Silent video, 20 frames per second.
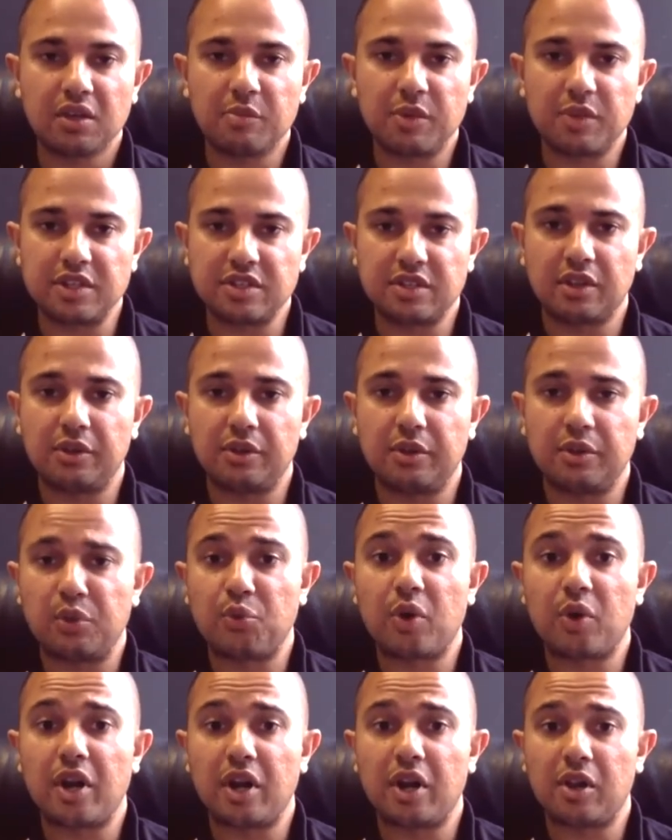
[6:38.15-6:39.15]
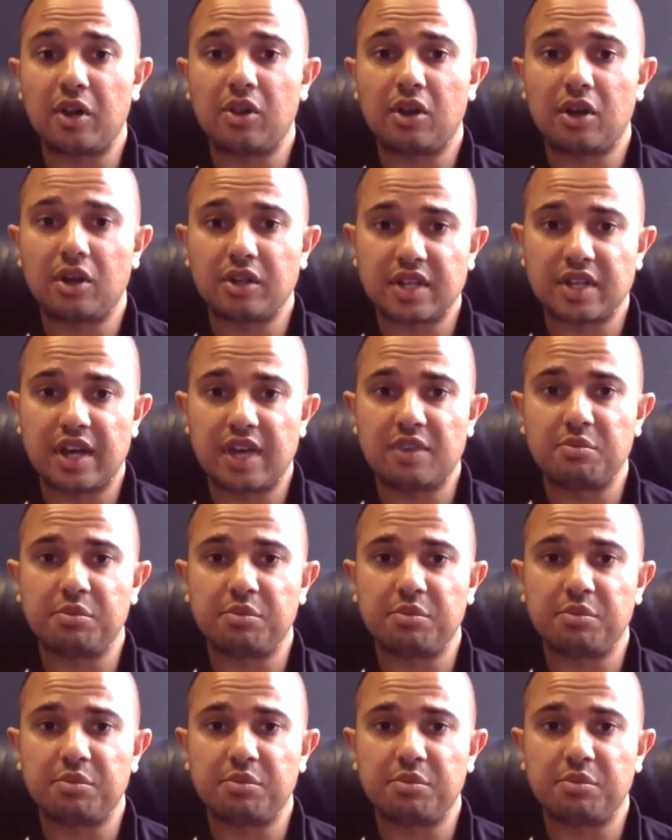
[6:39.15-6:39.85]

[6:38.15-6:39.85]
Basically, we run it alongside of